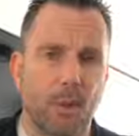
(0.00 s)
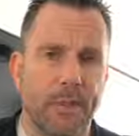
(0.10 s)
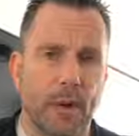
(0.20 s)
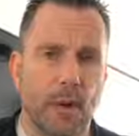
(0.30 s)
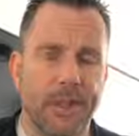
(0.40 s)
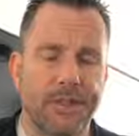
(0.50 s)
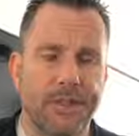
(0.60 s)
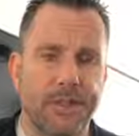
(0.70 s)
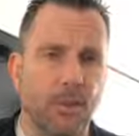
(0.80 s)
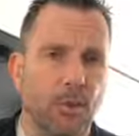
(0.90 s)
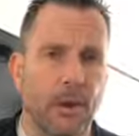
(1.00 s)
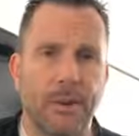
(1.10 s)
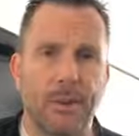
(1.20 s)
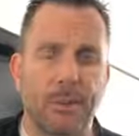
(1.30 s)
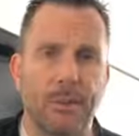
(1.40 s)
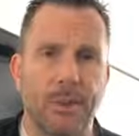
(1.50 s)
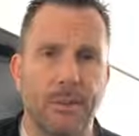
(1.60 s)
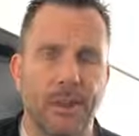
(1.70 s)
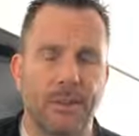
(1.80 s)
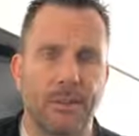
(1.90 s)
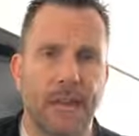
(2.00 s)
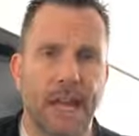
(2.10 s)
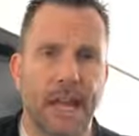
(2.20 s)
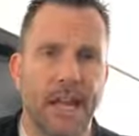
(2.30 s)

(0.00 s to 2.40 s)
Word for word: with a question throughout his public ministry.